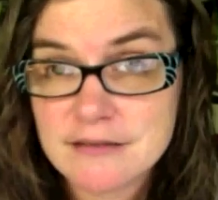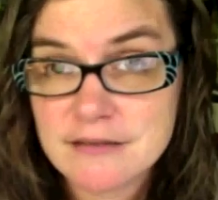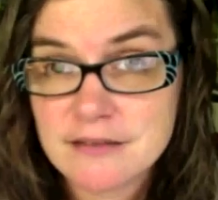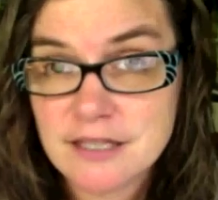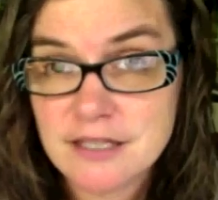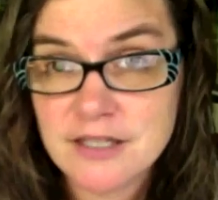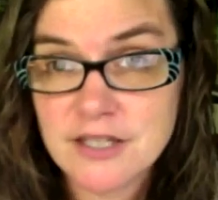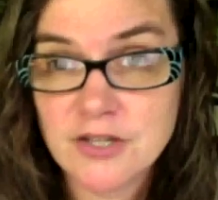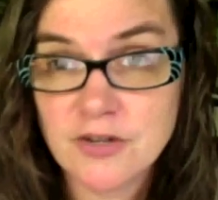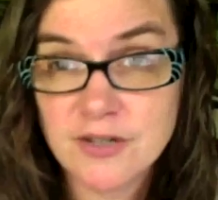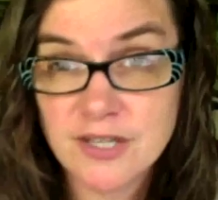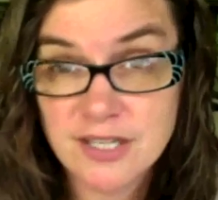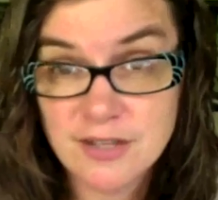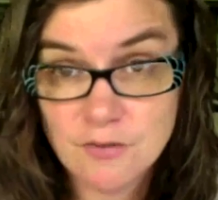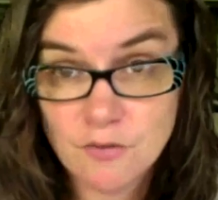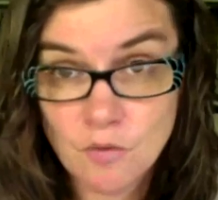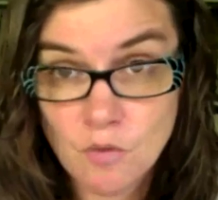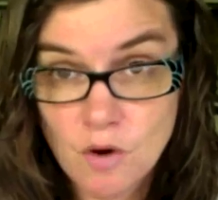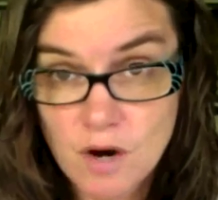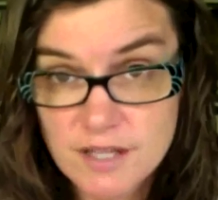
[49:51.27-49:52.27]
that, you know, kind
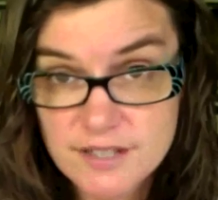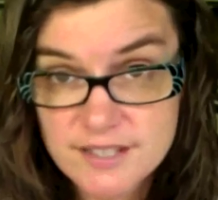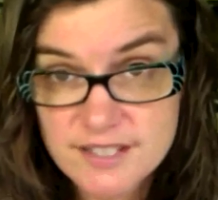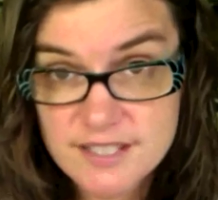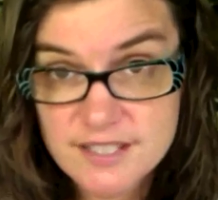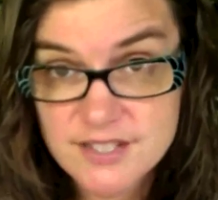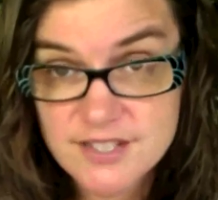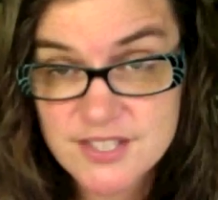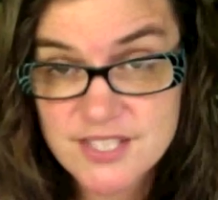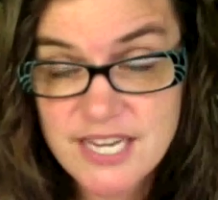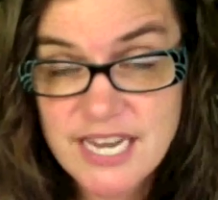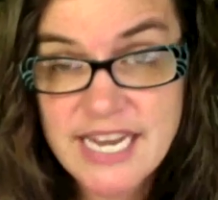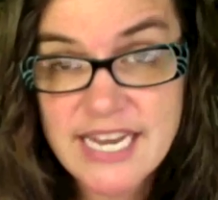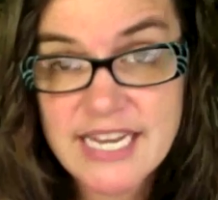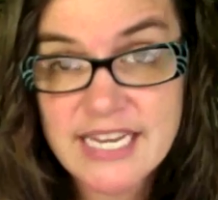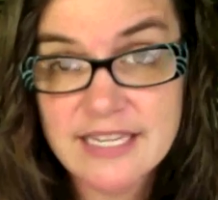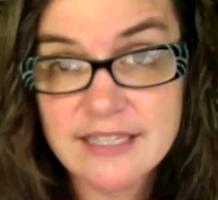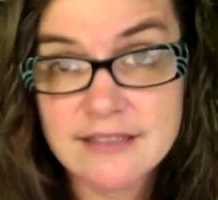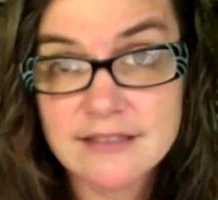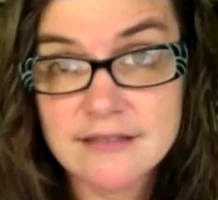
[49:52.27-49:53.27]
of wants to
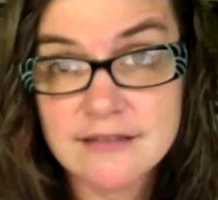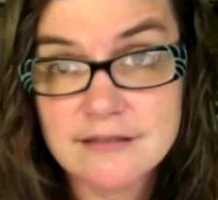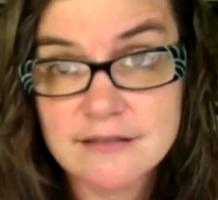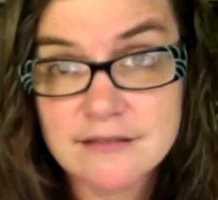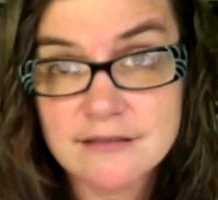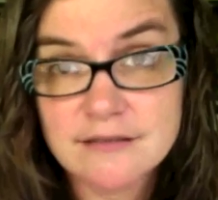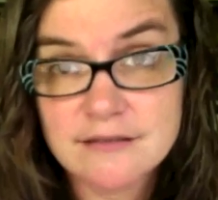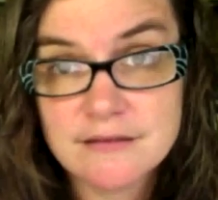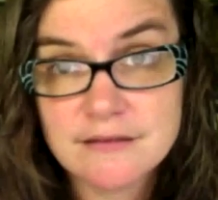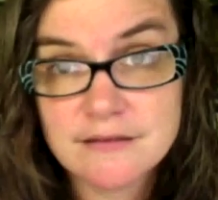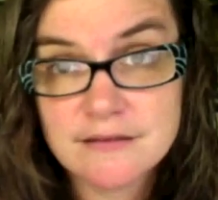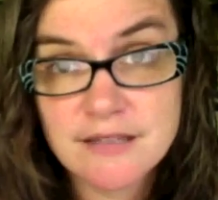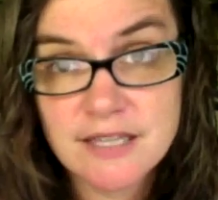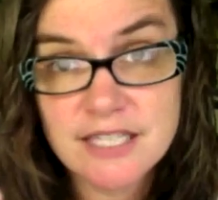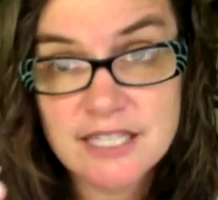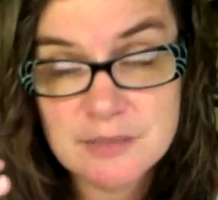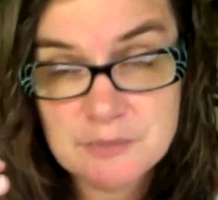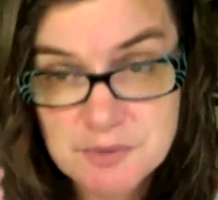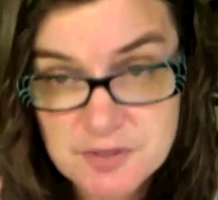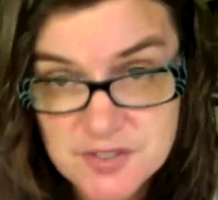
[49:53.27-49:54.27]
stay
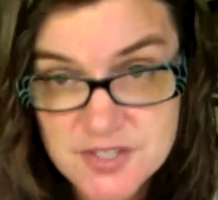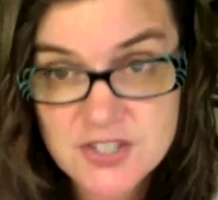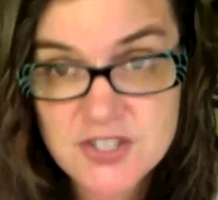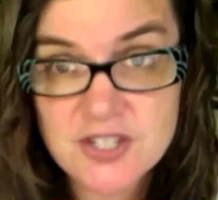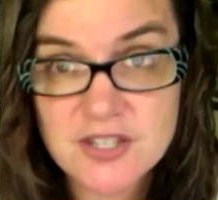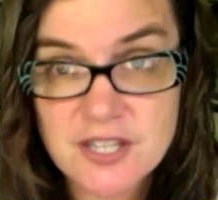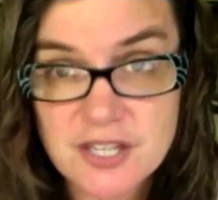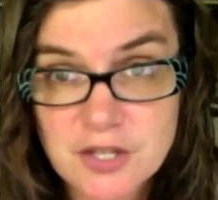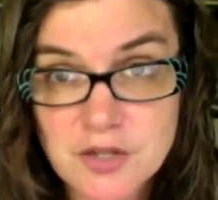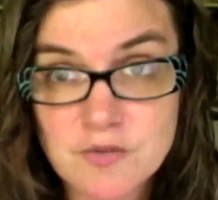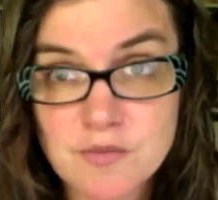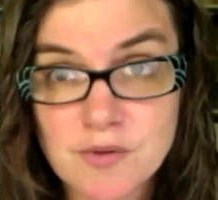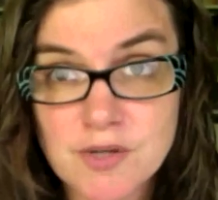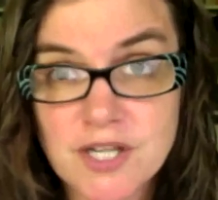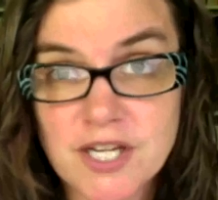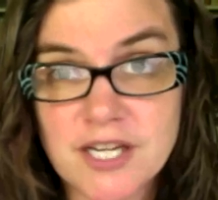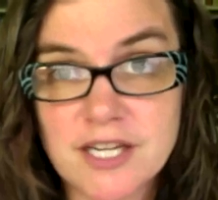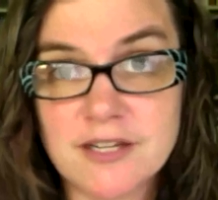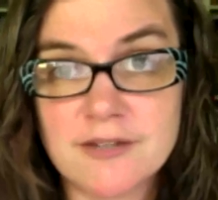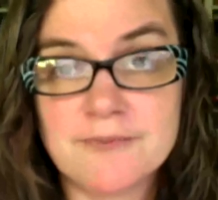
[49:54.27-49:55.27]
in the position that you've put
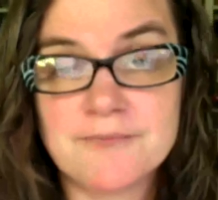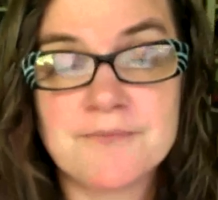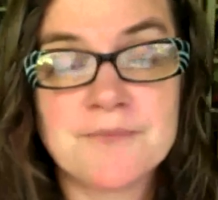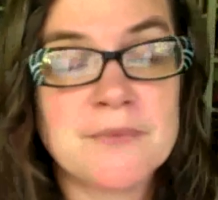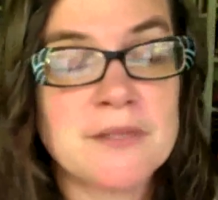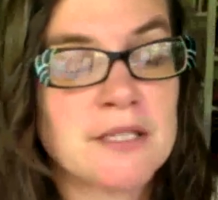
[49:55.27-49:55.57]
it in.